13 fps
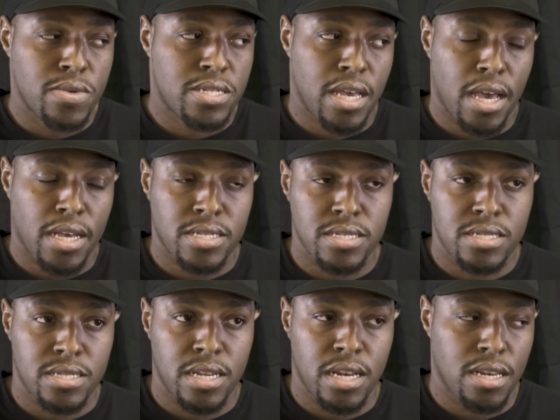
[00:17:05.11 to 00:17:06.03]
with
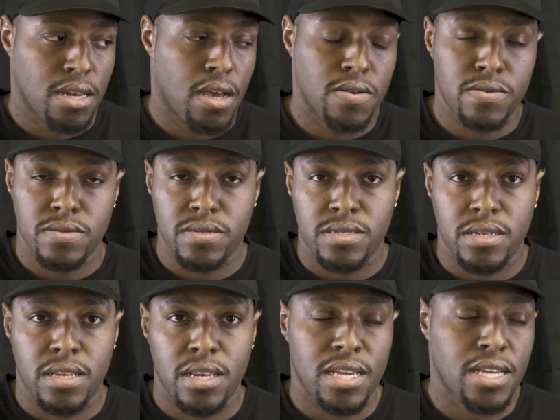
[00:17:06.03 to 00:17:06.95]
taxes and loans
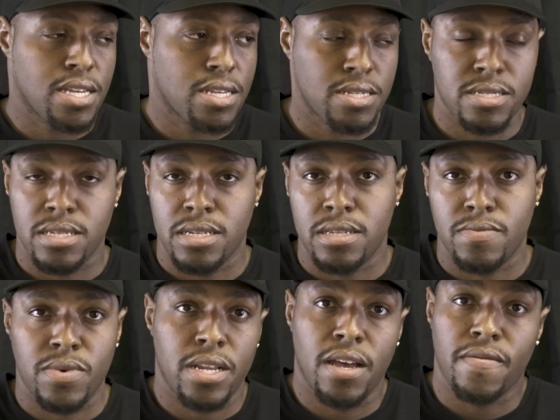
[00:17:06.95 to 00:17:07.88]
and liens
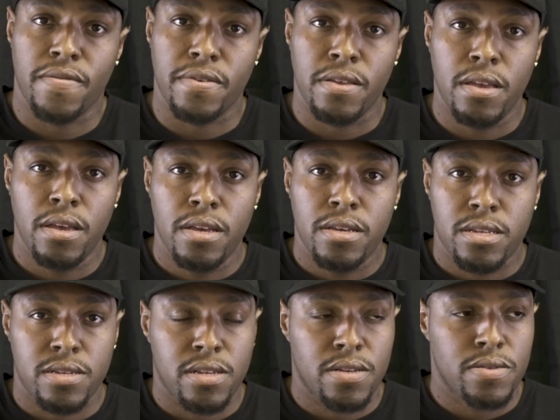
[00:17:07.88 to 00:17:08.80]
and whatever,
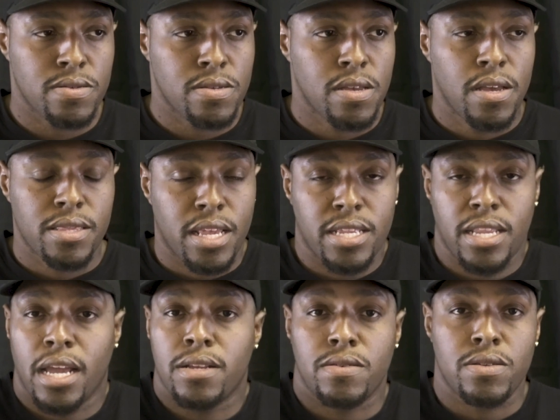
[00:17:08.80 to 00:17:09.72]
that
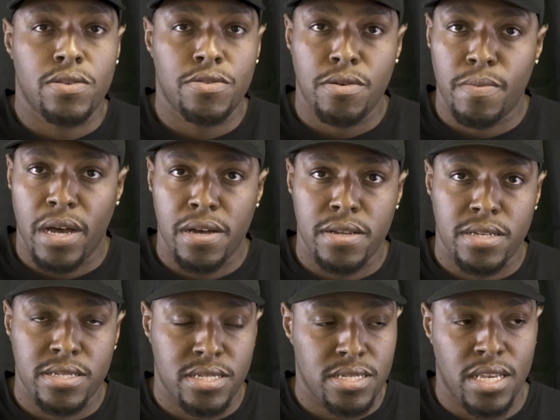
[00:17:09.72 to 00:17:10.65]
they don't know about.
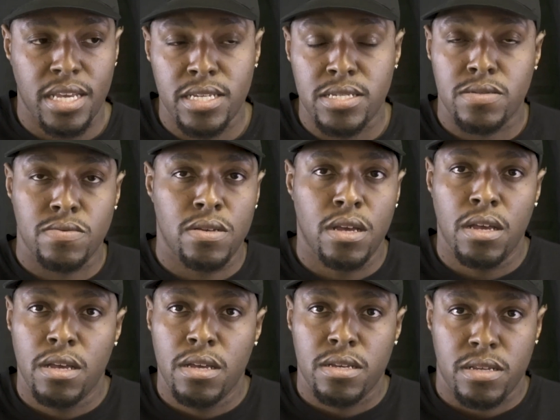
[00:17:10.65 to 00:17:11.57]
It just hit you,
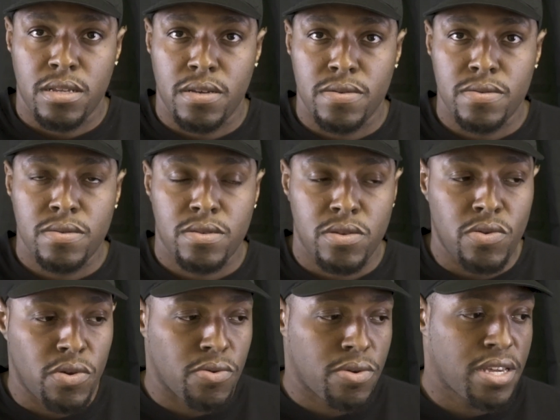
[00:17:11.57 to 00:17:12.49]
you
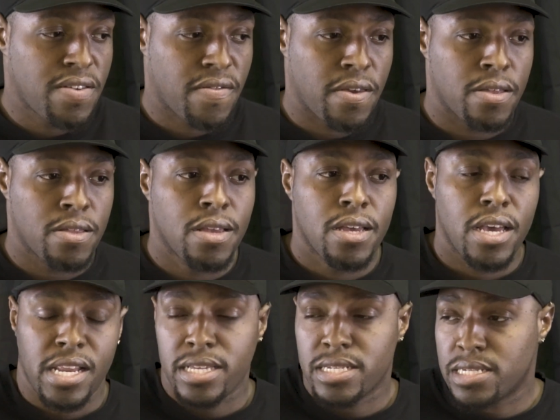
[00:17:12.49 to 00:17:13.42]
grieving,
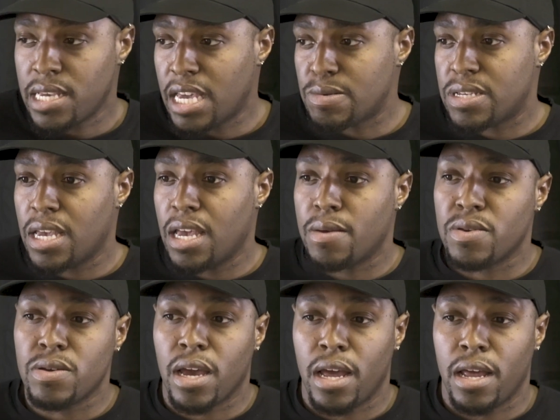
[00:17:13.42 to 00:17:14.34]
and at the same time,
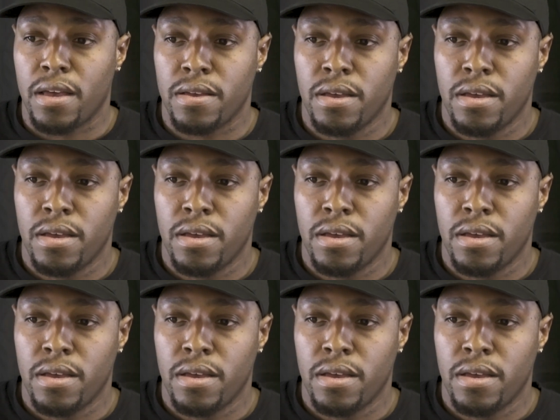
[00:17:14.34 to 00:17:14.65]
you got